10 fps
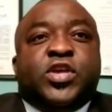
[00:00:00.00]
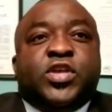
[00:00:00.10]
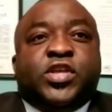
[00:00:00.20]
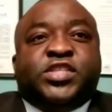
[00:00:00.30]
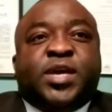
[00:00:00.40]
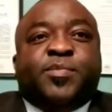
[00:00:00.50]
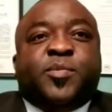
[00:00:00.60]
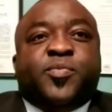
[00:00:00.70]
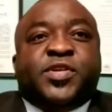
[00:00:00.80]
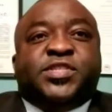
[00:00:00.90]
Your chapter
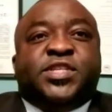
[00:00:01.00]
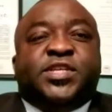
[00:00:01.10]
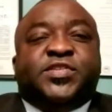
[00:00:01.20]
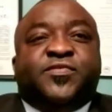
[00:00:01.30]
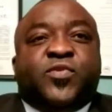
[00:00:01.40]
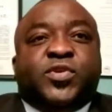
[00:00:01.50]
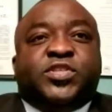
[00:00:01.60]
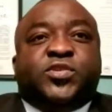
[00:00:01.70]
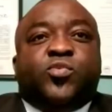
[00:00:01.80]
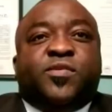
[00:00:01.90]
presidents'
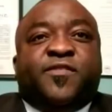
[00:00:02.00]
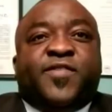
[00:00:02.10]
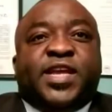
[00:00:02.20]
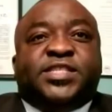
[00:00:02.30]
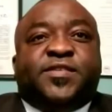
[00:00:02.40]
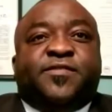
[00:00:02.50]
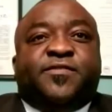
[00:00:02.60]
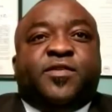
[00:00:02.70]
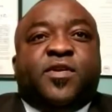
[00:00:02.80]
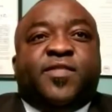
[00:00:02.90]
votes were reflective
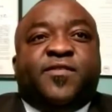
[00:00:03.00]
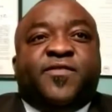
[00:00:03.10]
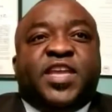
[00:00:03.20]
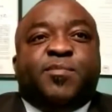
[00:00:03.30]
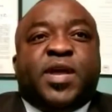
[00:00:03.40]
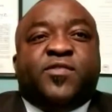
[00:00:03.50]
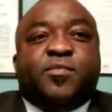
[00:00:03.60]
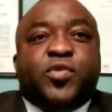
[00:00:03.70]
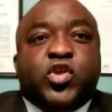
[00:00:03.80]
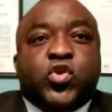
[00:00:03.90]
of the feedback
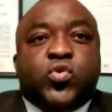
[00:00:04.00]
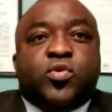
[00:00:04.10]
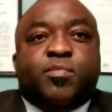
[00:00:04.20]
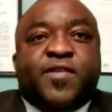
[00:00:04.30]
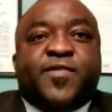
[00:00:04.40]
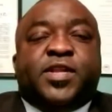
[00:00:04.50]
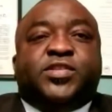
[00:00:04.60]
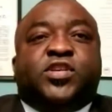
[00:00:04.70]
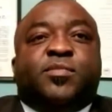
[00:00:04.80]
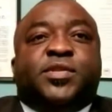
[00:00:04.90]
from you, my fellow
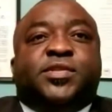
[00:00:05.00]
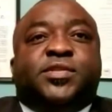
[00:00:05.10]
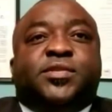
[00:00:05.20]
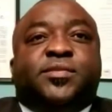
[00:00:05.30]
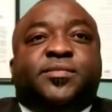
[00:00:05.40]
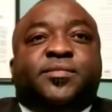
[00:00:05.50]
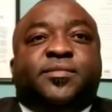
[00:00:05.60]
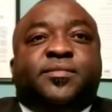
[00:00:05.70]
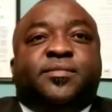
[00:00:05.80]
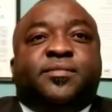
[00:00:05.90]
servants.
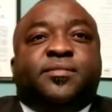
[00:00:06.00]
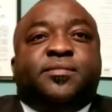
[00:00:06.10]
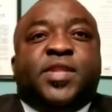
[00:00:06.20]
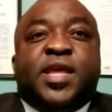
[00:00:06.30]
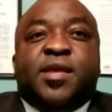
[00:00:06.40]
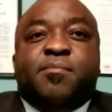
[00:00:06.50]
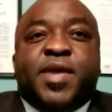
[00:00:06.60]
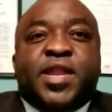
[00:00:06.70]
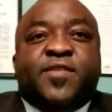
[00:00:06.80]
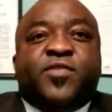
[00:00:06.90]

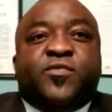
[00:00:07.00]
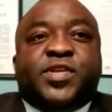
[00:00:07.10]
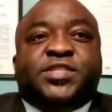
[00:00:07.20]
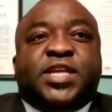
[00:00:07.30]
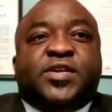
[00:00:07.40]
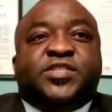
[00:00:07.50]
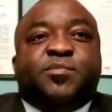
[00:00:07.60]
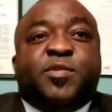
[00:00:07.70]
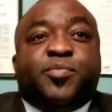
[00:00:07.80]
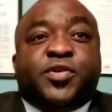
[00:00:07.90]
Many of you reached out to
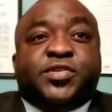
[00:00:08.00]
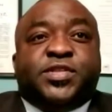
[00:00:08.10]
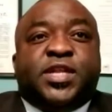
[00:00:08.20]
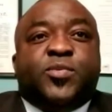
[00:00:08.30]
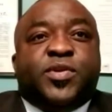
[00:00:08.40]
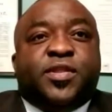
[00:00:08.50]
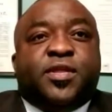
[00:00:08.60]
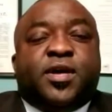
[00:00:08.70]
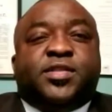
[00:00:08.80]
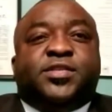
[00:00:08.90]
me personally with your
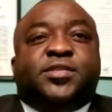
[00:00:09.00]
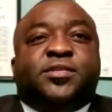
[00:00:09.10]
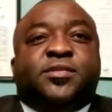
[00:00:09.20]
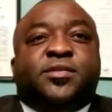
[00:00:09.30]
thoughts.